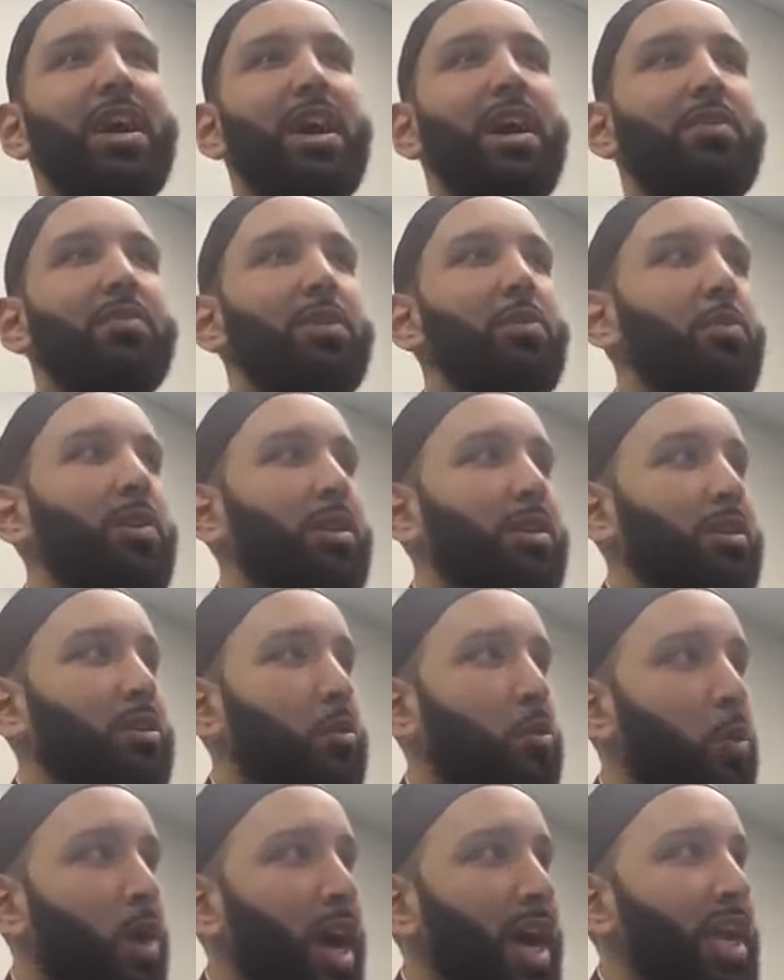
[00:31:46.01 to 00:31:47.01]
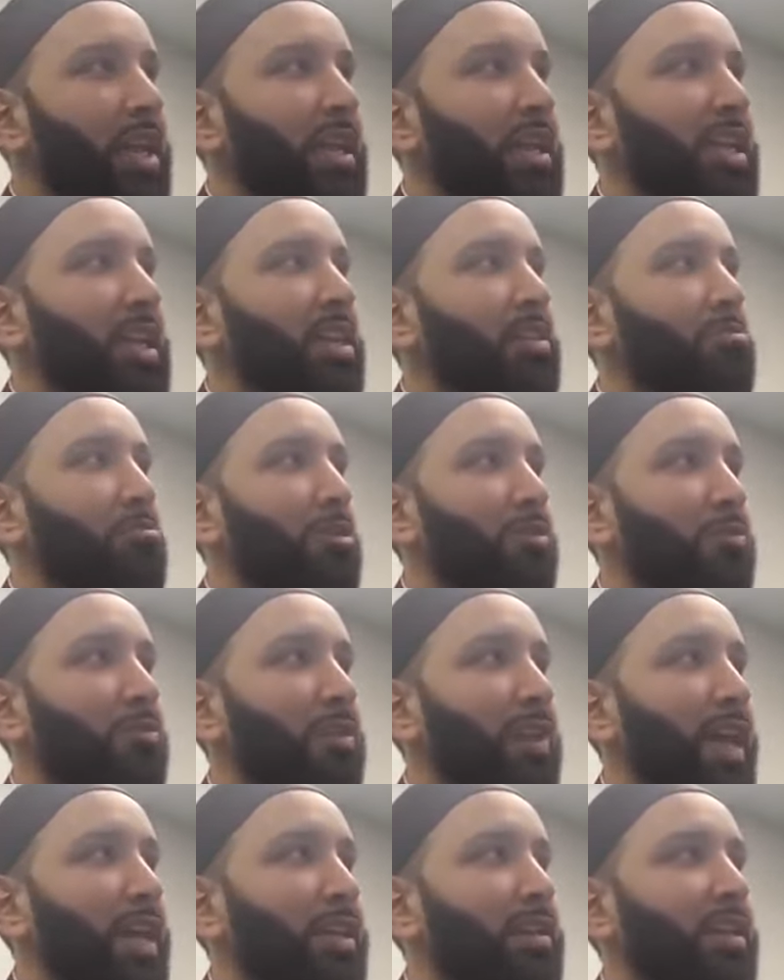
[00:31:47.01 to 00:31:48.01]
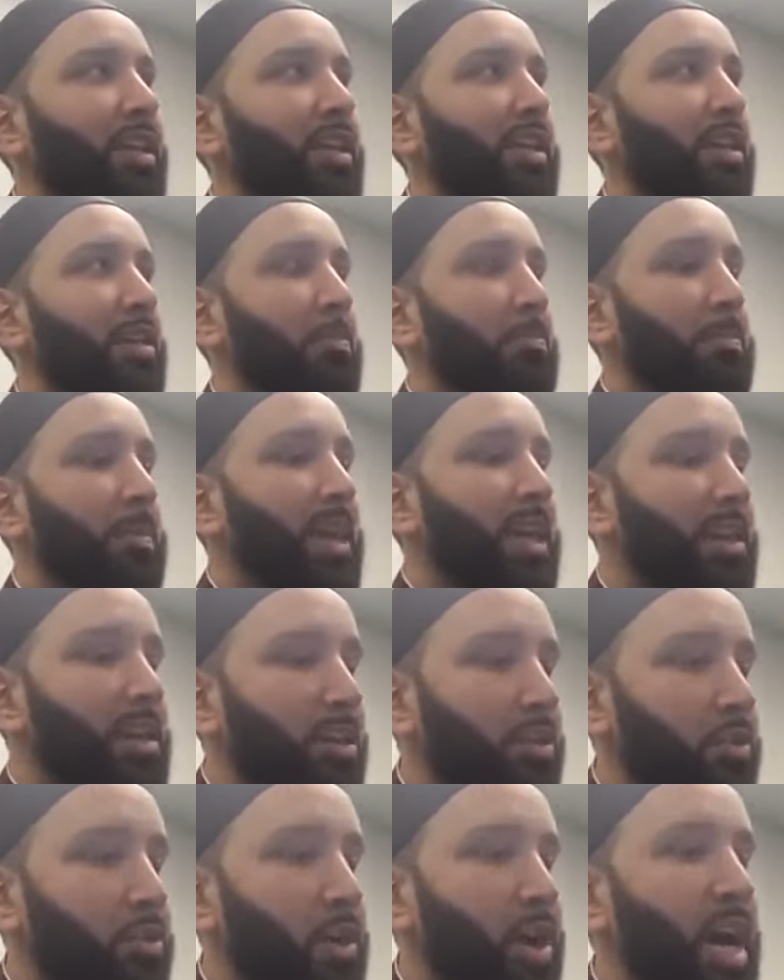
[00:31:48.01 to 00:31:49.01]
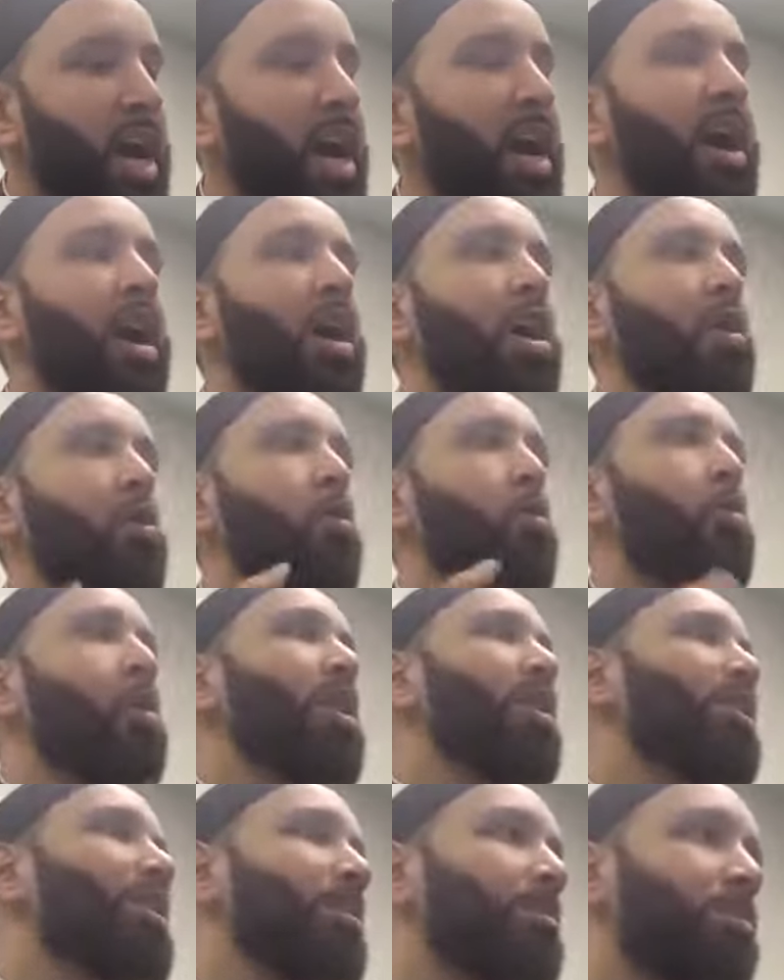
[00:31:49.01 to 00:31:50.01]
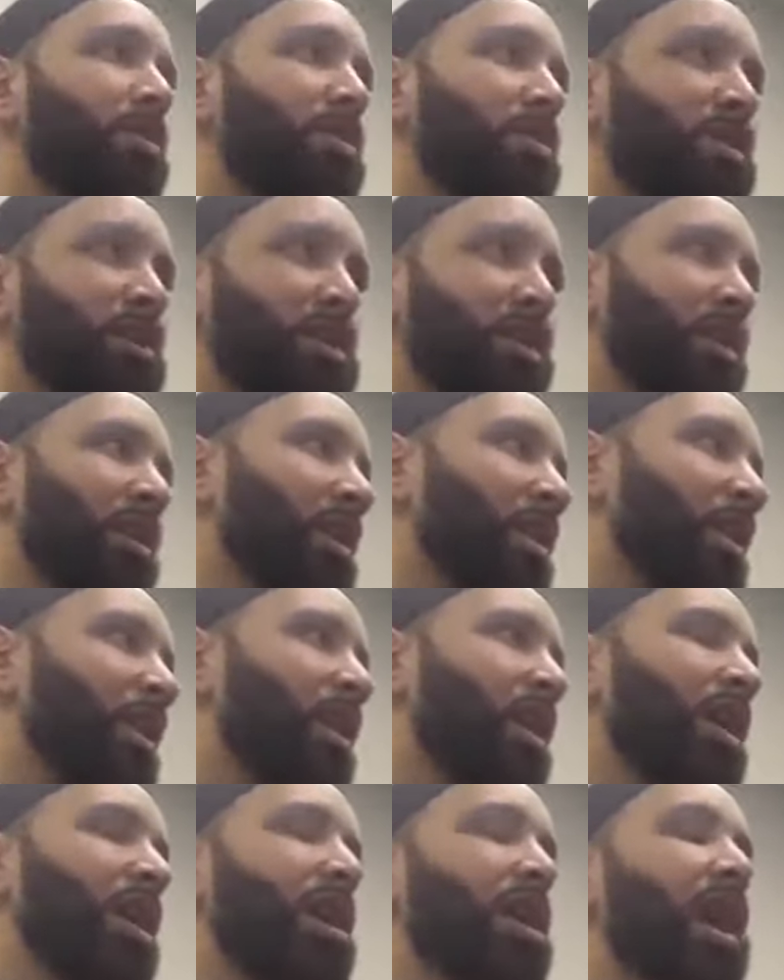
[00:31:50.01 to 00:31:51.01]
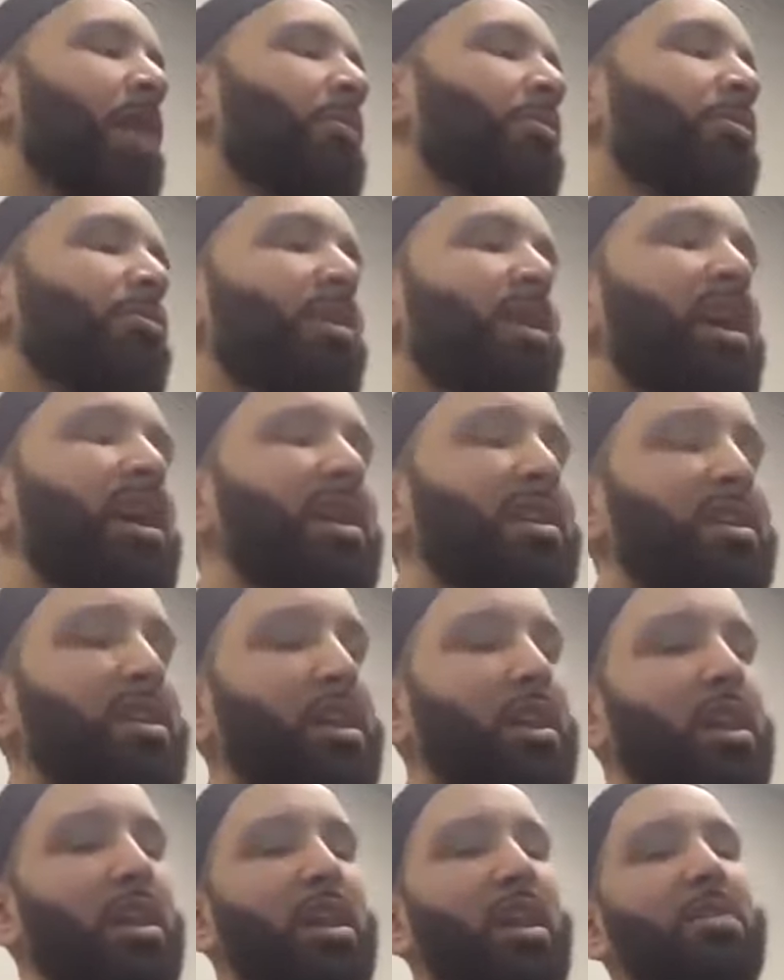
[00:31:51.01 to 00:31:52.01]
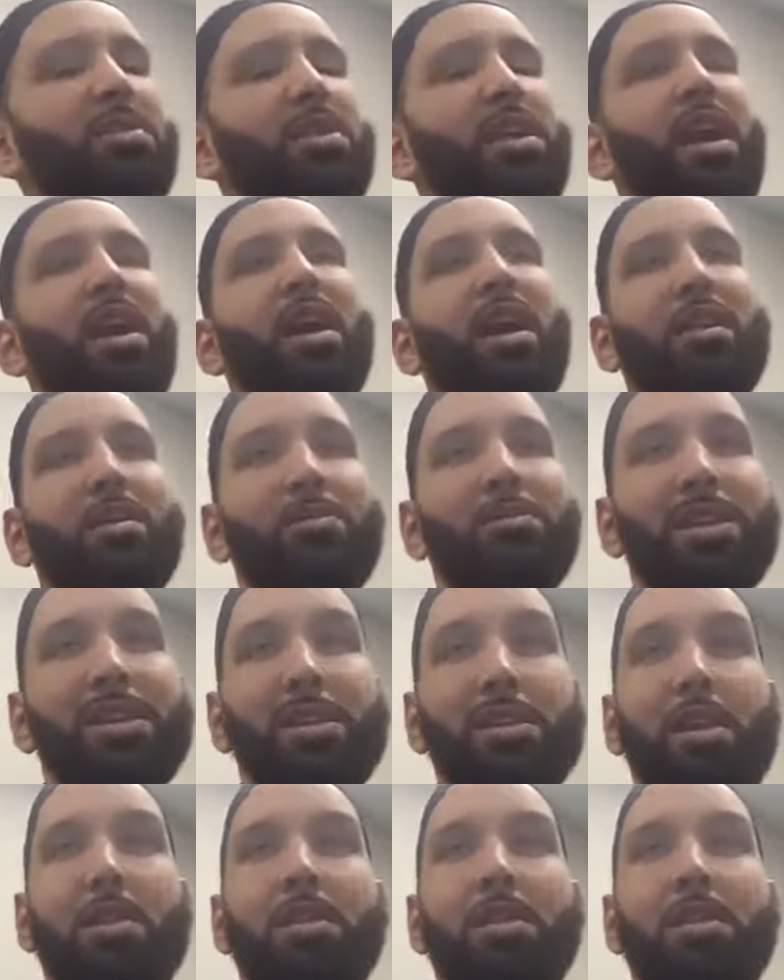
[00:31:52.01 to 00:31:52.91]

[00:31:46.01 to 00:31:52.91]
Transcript: Everyone is quietly reflecting, making dua with the person. And Amr ibn As radiallahu ta'ala anhu, has